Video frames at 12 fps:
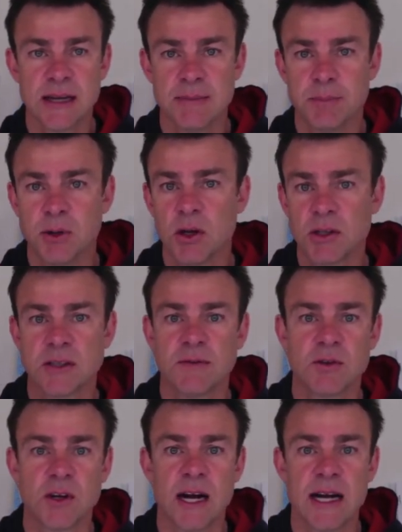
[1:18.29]
and blocks of
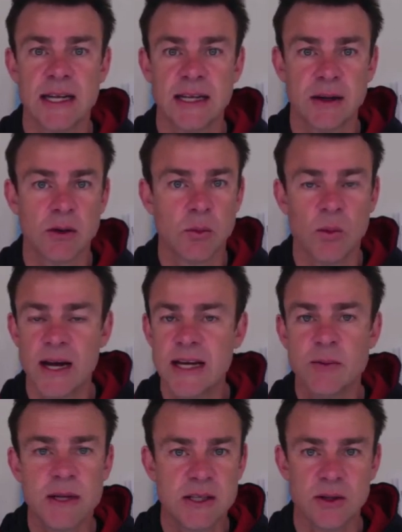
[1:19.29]
training and the way
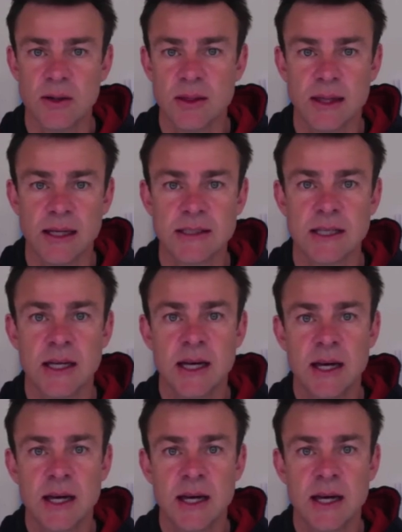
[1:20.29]
we do things?